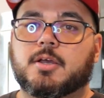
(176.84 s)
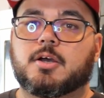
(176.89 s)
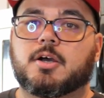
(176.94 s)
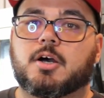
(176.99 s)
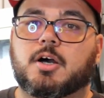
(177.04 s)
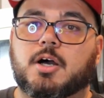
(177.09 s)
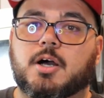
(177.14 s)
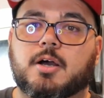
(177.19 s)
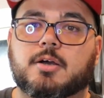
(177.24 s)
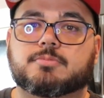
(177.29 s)

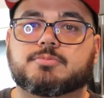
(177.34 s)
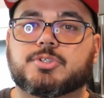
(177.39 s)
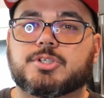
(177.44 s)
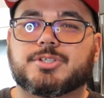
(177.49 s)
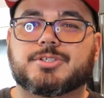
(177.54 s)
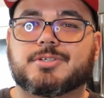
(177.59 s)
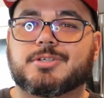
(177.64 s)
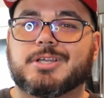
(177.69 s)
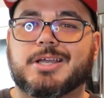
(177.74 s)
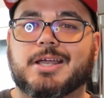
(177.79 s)
Uh,
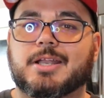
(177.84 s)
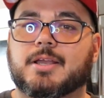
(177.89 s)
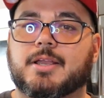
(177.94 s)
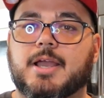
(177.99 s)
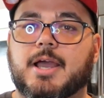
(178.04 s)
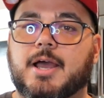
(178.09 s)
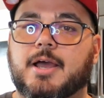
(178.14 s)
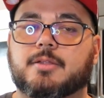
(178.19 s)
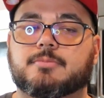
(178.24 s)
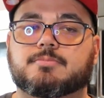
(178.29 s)
just kind of
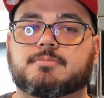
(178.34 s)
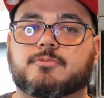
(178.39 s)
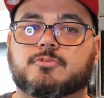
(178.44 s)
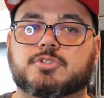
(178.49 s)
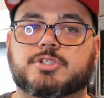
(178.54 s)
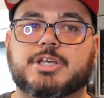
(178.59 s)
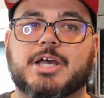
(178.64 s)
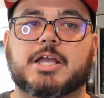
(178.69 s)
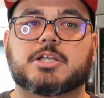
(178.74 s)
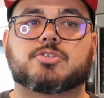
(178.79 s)
got
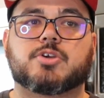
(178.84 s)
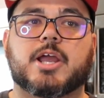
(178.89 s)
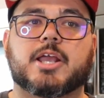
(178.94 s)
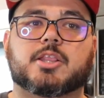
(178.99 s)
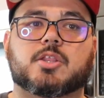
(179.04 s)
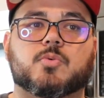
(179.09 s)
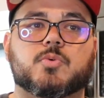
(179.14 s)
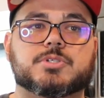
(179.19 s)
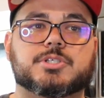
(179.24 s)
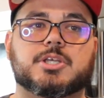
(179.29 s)

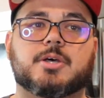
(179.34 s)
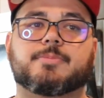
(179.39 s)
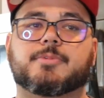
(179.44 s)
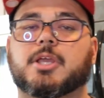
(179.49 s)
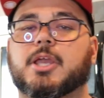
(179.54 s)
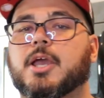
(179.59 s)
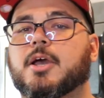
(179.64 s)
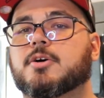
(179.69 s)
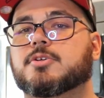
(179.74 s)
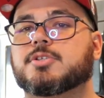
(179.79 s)
sidetracked with
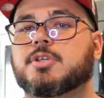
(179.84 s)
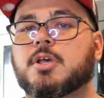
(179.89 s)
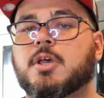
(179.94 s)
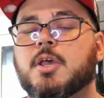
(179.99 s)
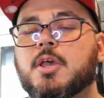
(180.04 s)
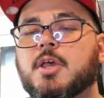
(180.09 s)
something else.